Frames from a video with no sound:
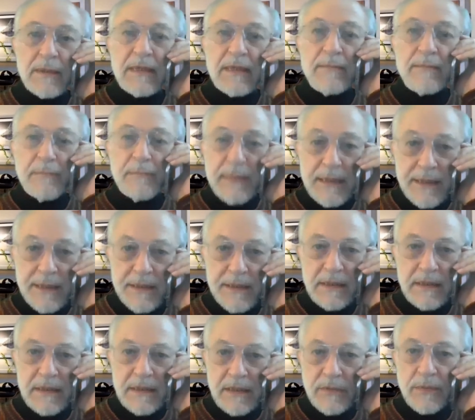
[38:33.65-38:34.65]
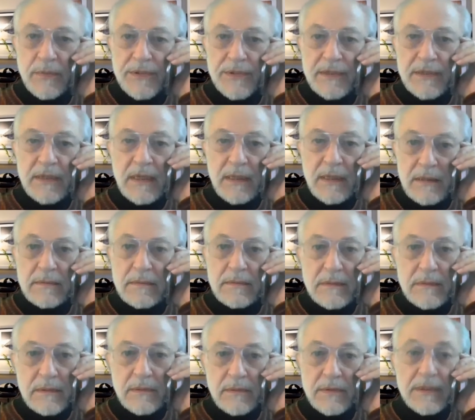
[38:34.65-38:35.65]
immediately with
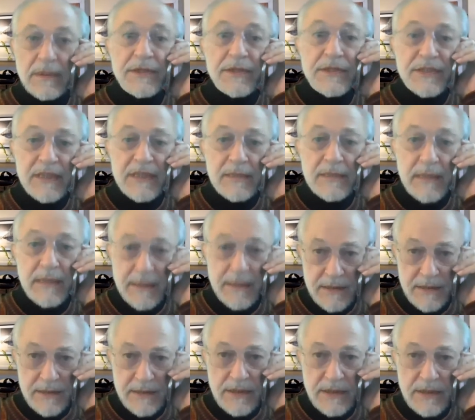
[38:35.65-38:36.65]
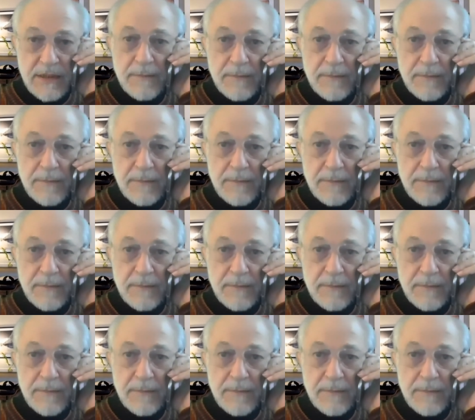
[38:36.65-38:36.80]
Linda's admittance.